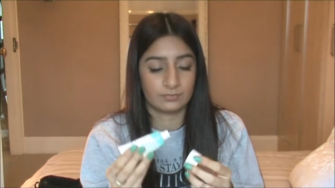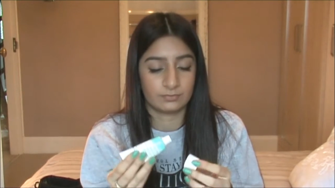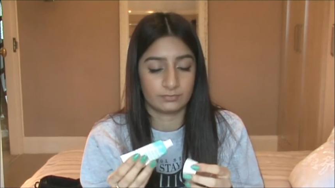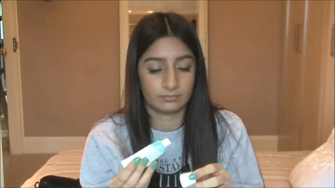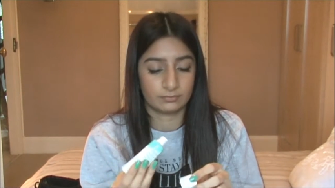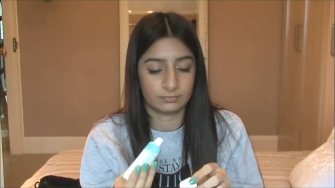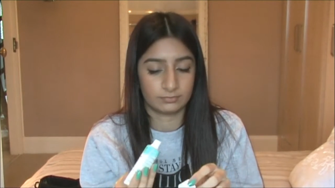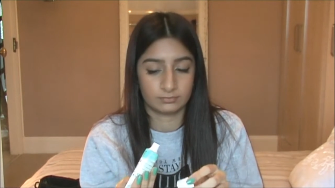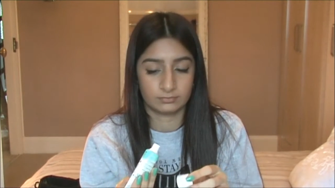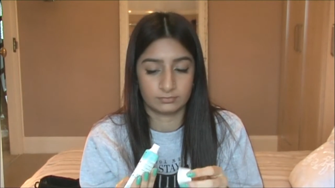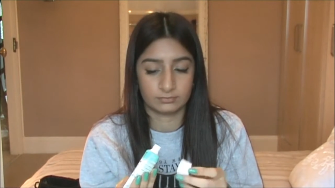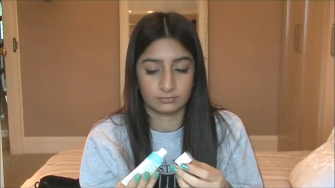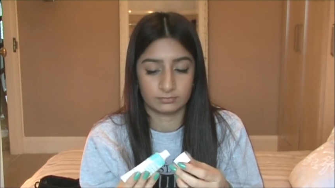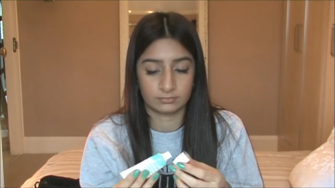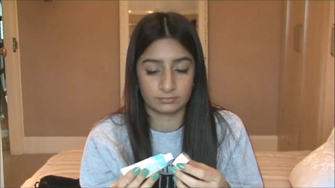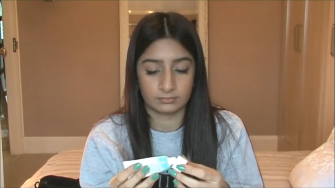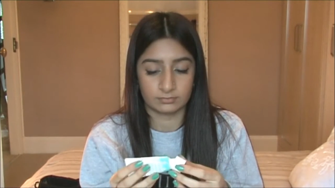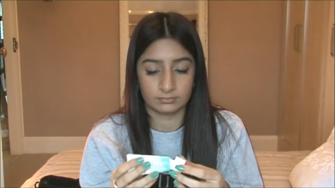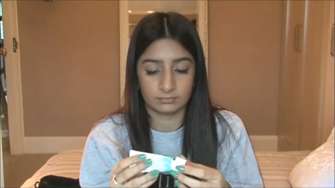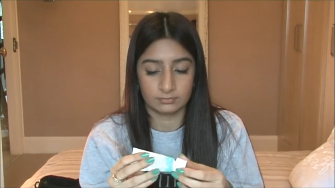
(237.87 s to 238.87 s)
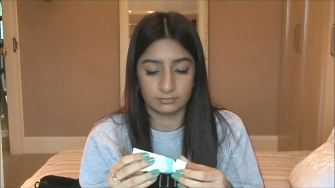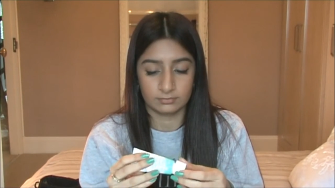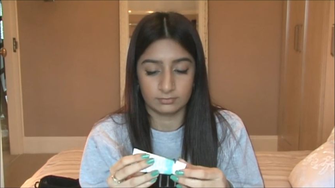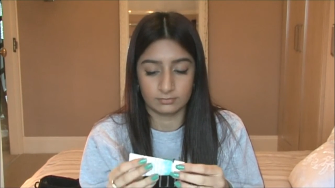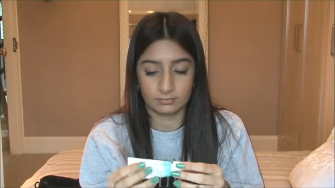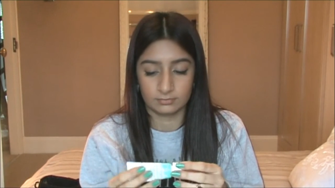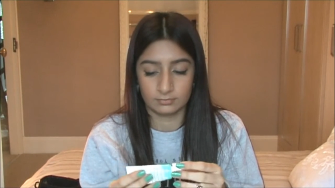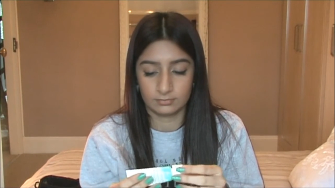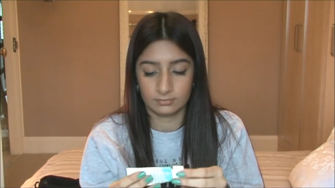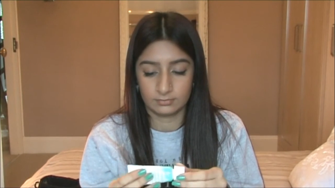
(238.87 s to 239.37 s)

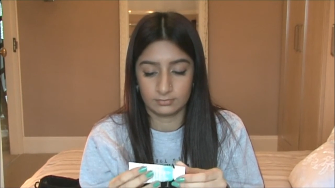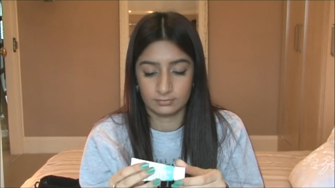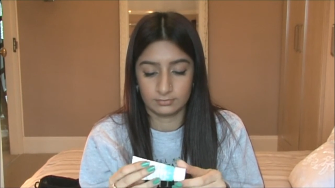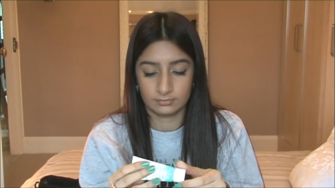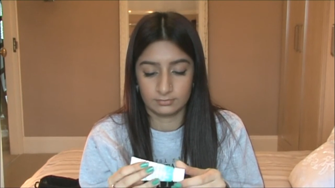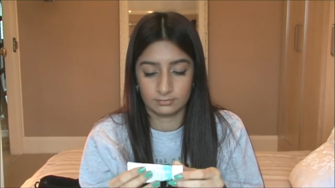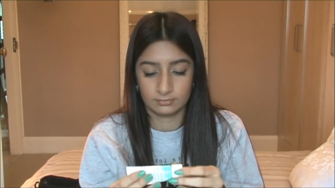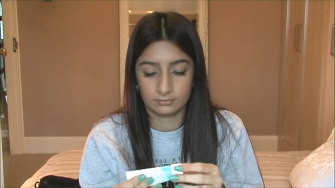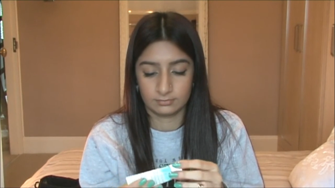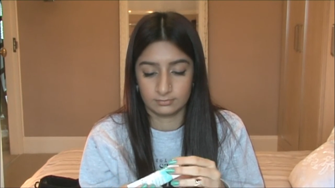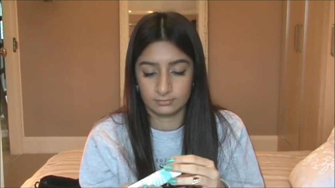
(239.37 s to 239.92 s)
Nobody speaks.